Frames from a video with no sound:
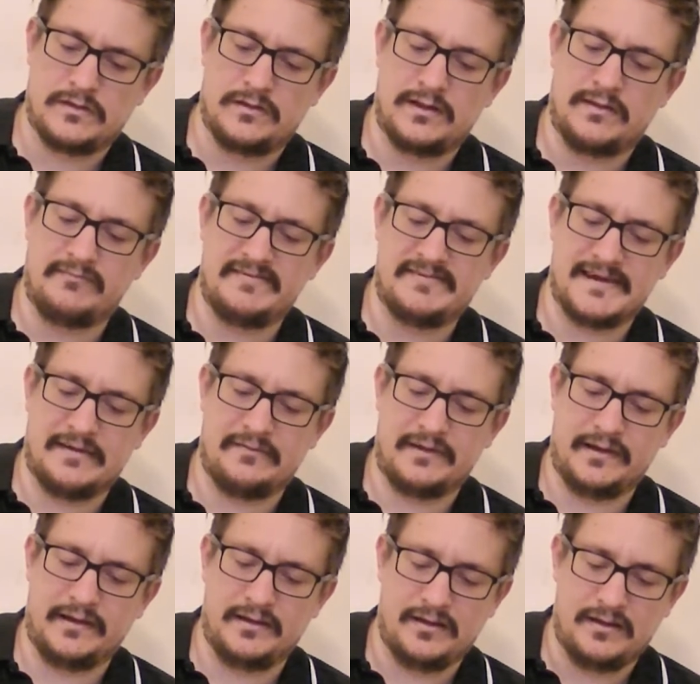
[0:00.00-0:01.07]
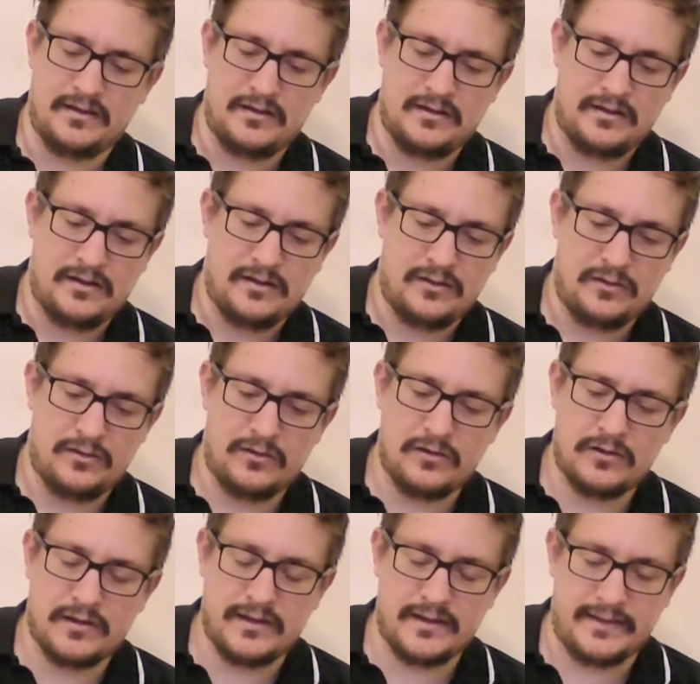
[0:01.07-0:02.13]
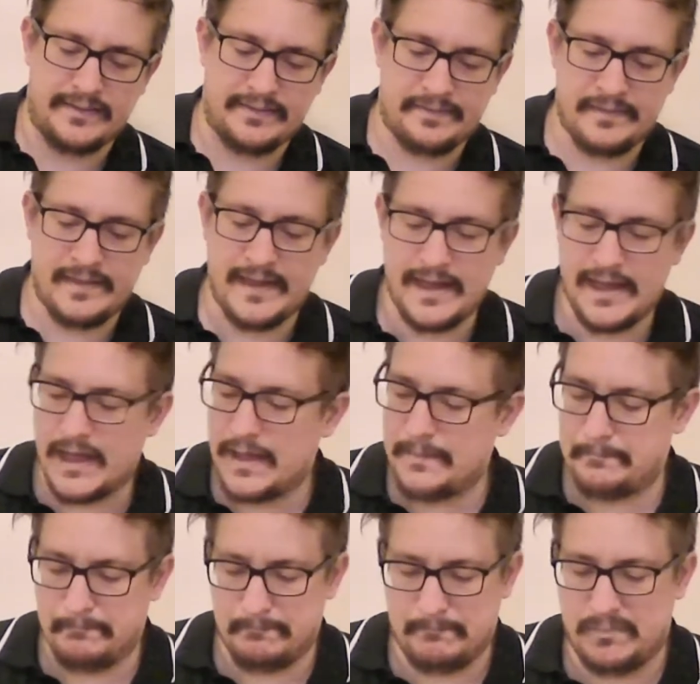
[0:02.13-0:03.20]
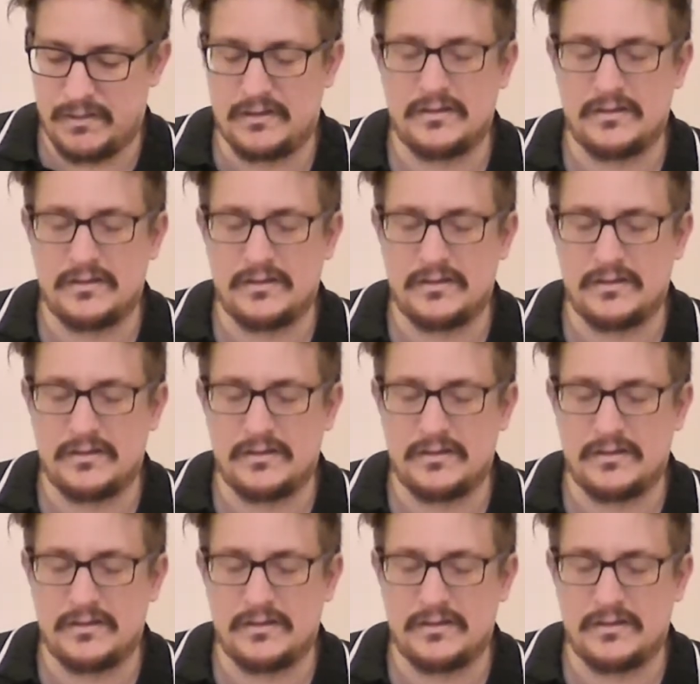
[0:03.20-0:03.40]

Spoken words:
Lovely sounding. Look at him.